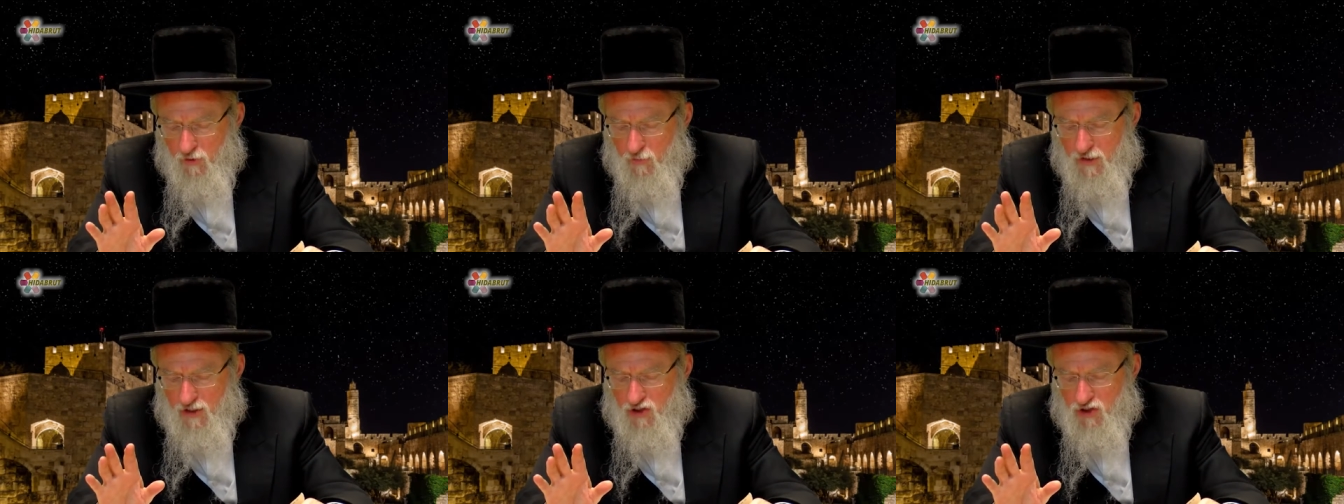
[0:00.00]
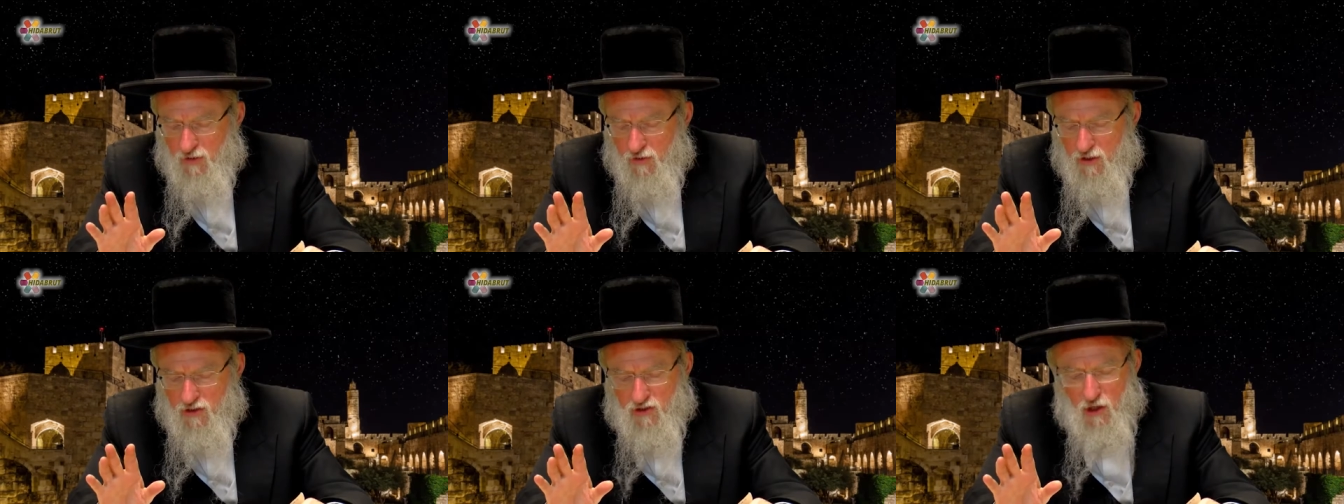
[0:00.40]
for minister
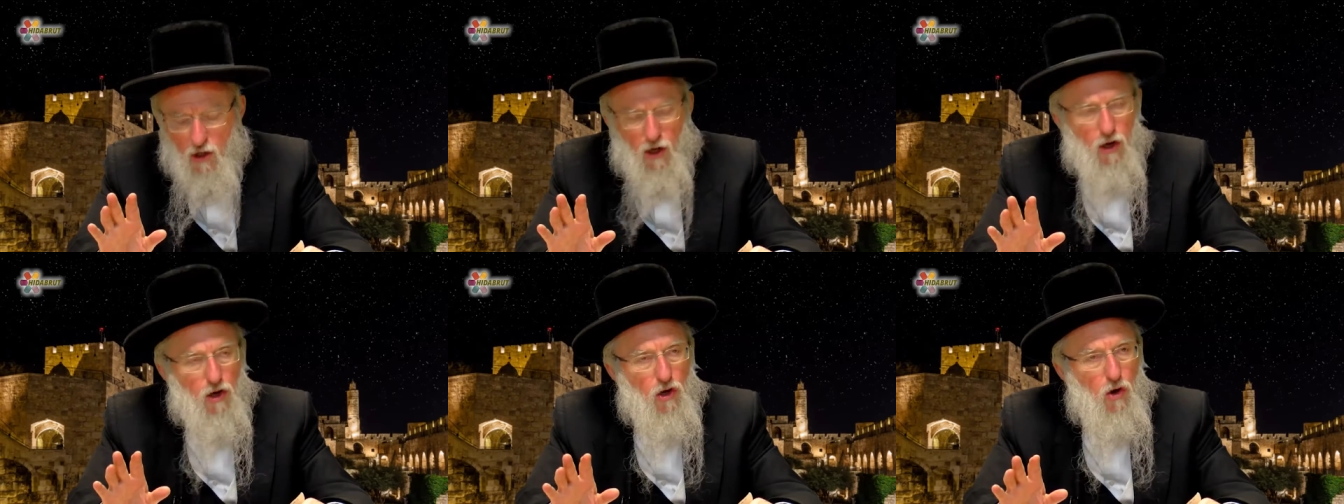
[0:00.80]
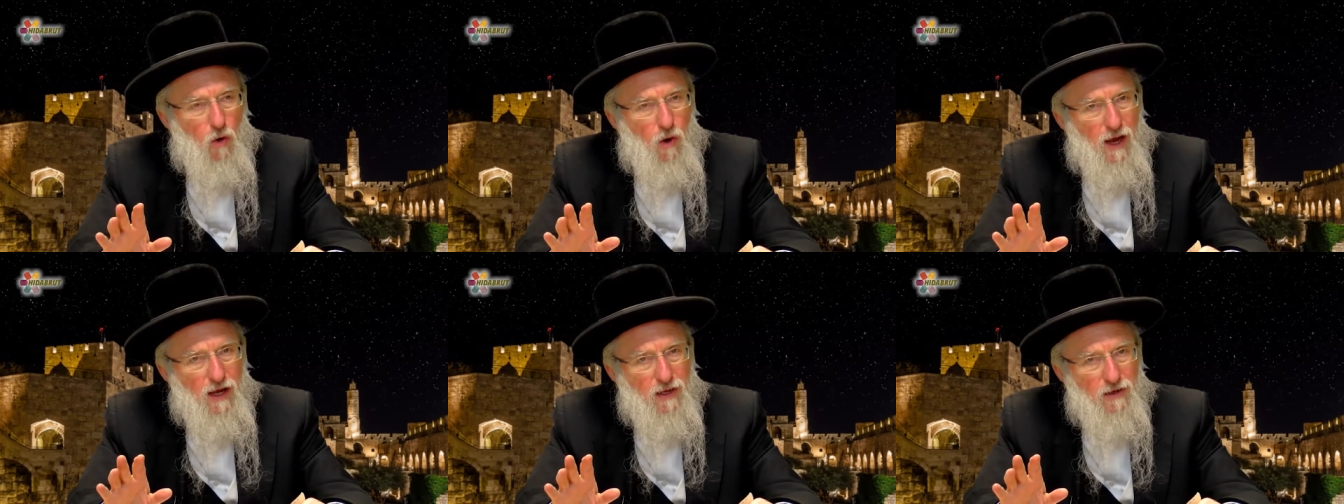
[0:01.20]
is
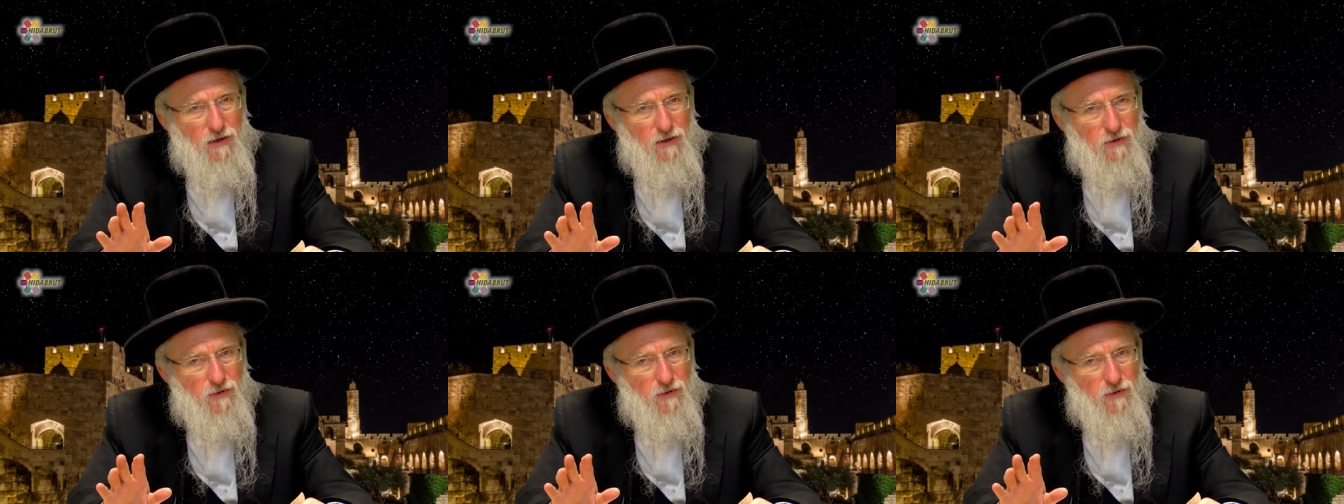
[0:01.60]
Kohain.